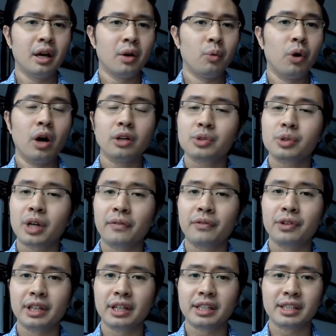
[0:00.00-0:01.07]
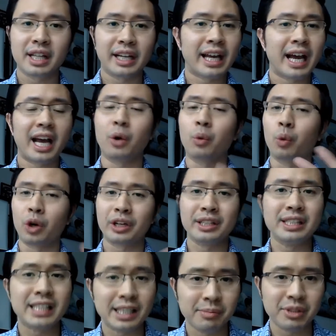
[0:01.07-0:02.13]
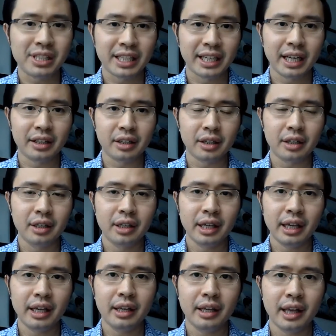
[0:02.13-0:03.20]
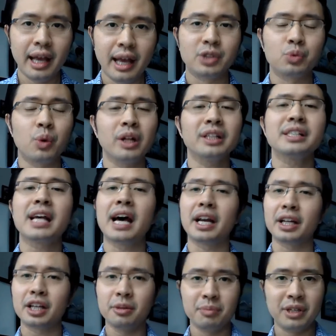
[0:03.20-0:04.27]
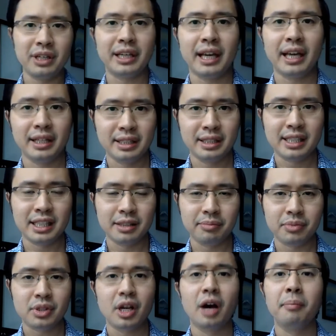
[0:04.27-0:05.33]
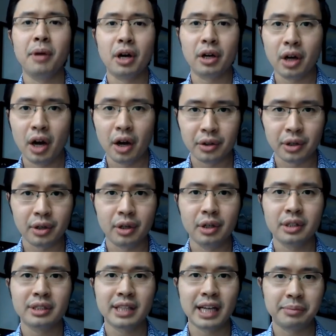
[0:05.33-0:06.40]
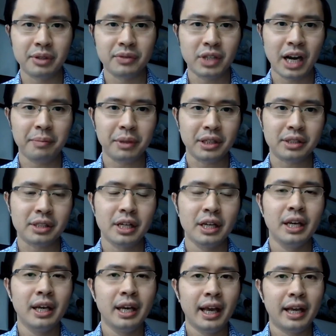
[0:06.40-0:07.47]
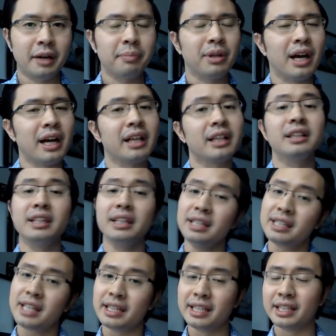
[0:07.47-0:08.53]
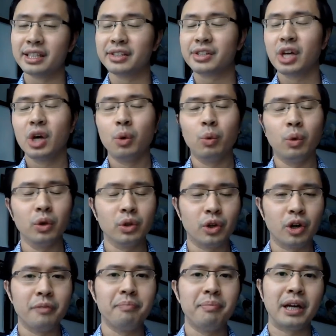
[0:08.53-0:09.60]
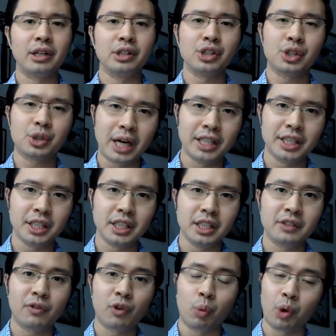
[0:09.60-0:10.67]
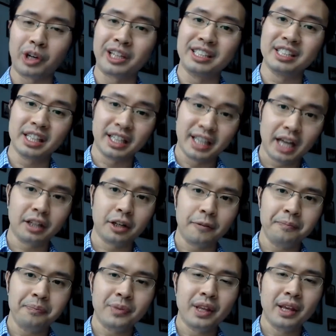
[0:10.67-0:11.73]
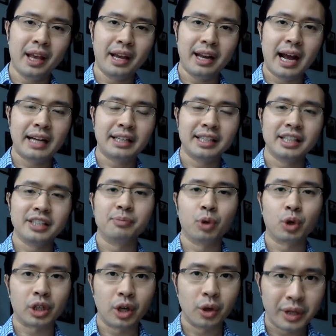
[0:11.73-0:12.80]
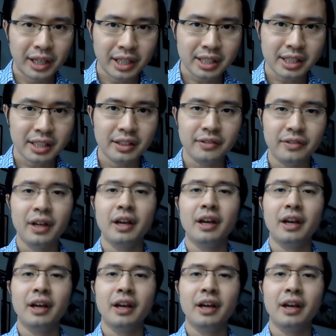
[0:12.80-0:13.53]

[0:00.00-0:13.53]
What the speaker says: We'll also cover things like how to work in teams together, as well as how to communicate in teams, among other types of topics. And applying these ideas, we'll learn better strategies for working together and acting as more cohesive,